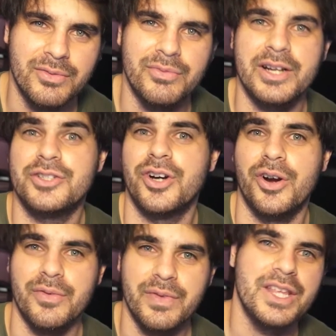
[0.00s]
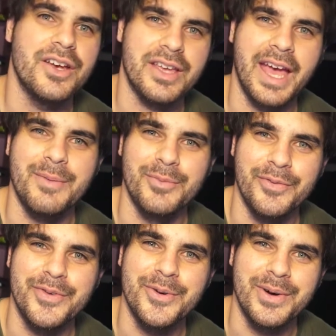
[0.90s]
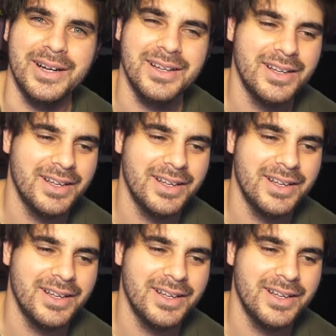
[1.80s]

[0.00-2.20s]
retro video game reviewer,